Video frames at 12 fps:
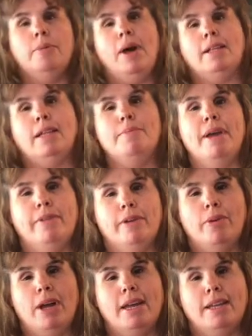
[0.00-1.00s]
Welcome
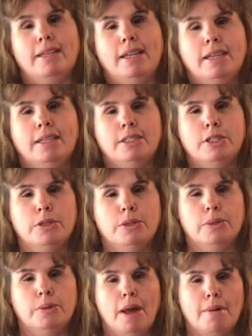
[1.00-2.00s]
everyone
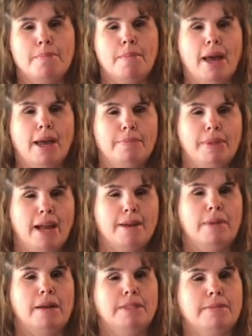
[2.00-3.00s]
to my
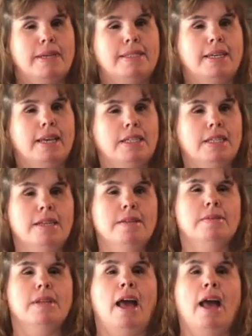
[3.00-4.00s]
Blind Mama's Messy Kitchen.
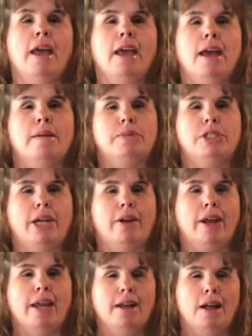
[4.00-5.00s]
I am
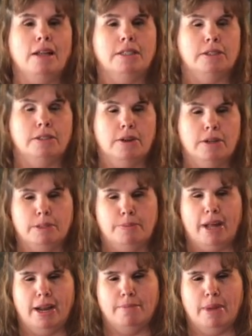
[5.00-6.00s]
Jerry, also known as
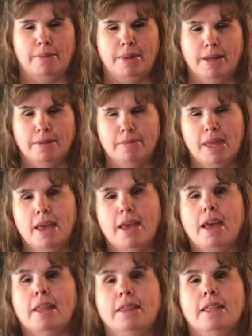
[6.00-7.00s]
Blind Mama,
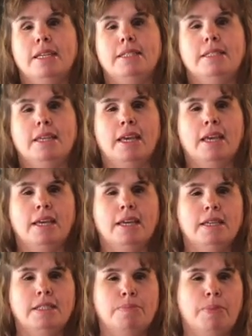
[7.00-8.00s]
and this
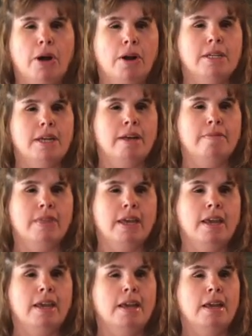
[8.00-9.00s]
is part of
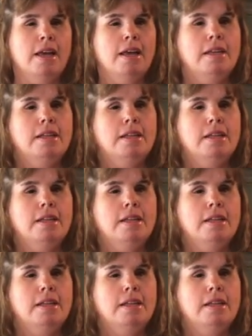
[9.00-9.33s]
the